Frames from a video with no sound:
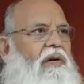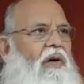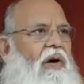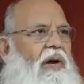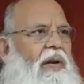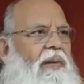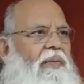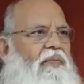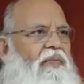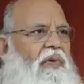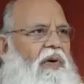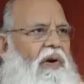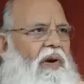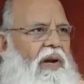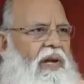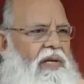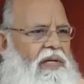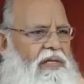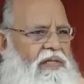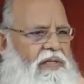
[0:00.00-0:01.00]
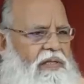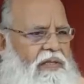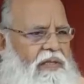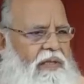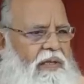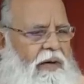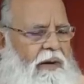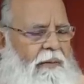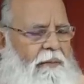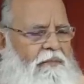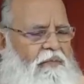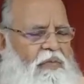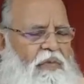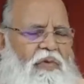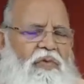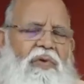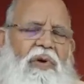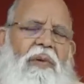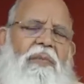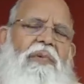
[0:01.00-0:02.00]
Call him for lunch.
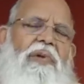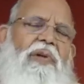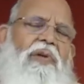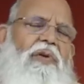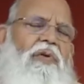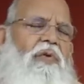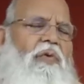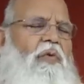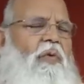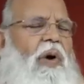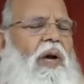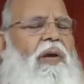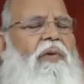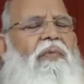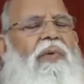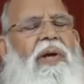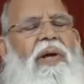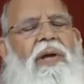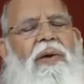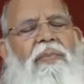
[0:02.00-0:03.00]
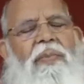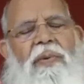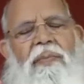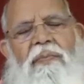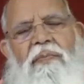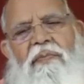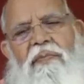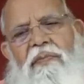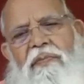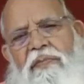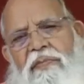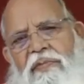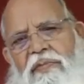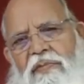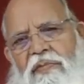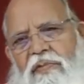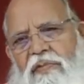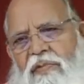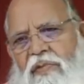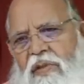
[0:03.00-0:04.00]
Swamiji, you go and wake him up.
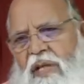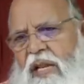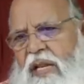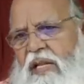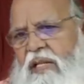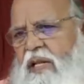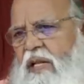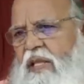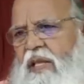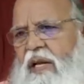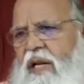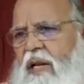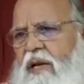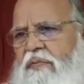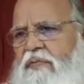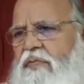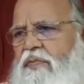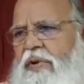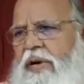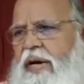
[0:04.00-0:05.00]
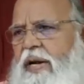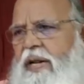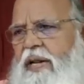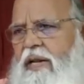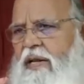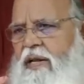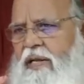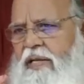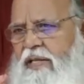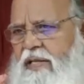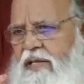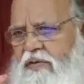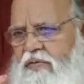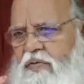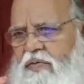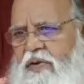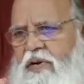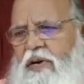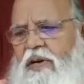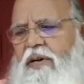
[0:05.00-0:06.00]
There is nothing like free dinner in this
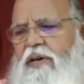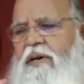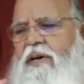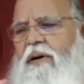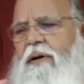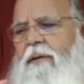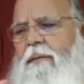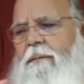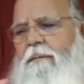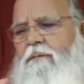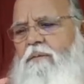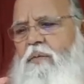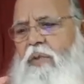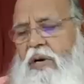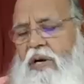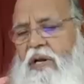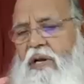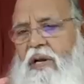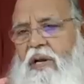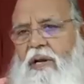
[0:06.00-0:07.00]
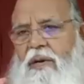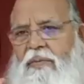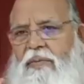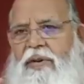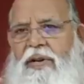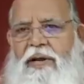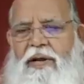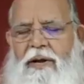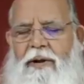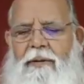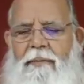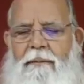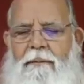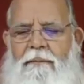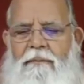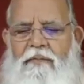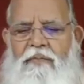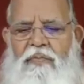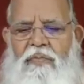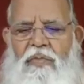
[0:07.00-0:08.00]
world, particularly America.
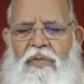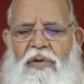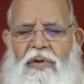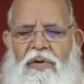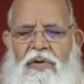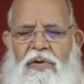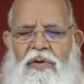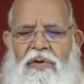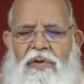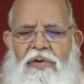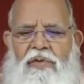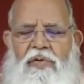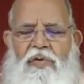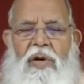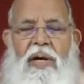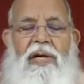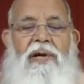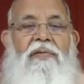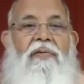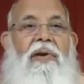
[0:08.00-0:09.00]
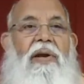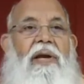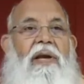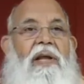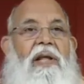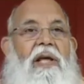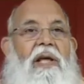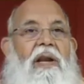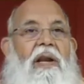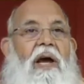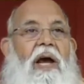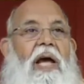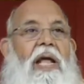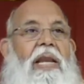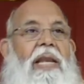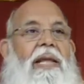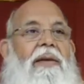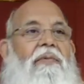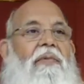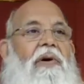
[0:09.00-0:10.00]
So I went there
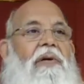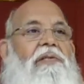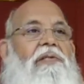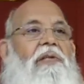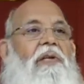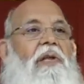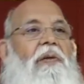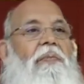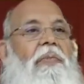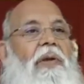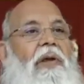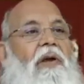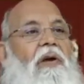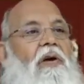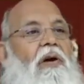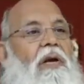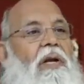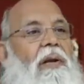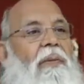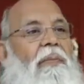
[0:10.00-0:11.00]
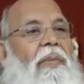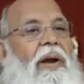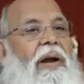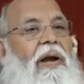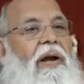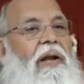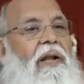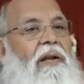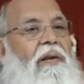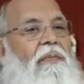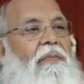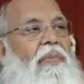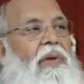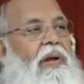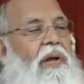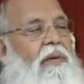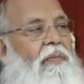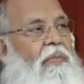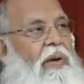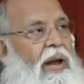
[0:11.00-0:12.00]
and he was sleeping on a bed, a
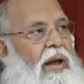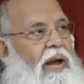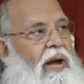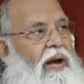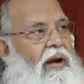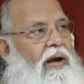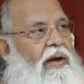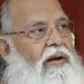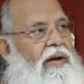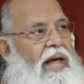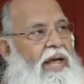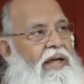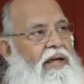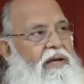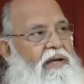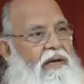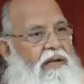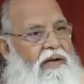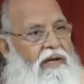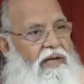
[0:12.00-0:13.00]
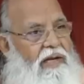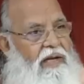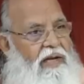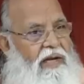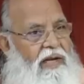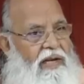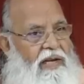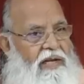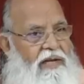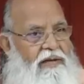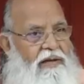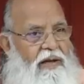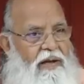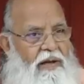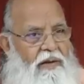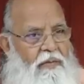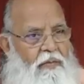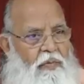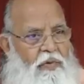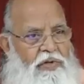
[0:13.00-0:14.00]
big bed, diagonally in a
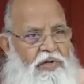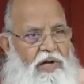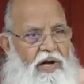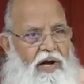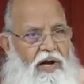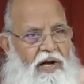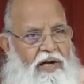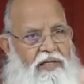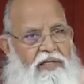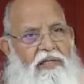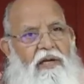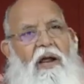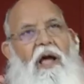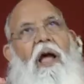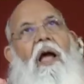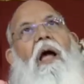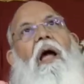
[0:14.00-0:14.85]
bhujangasana.